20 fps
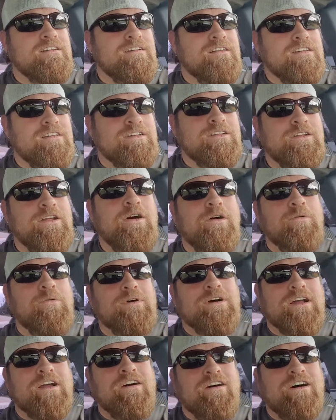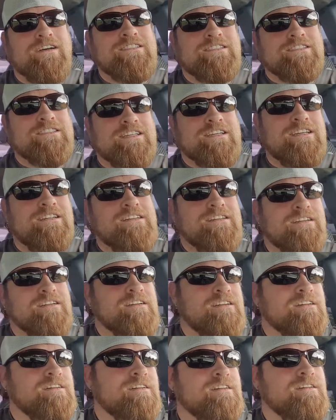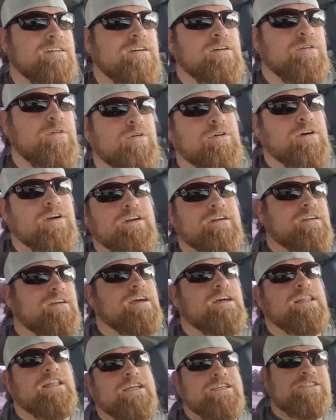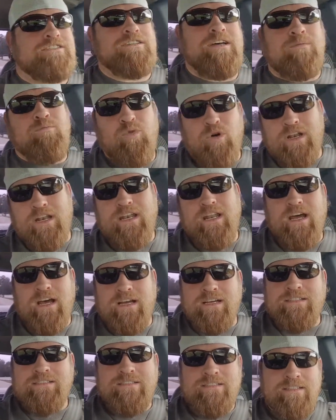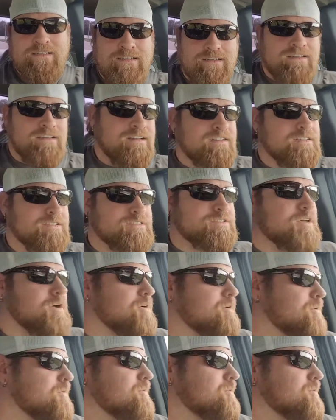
You know what causes it, or at least someone does, so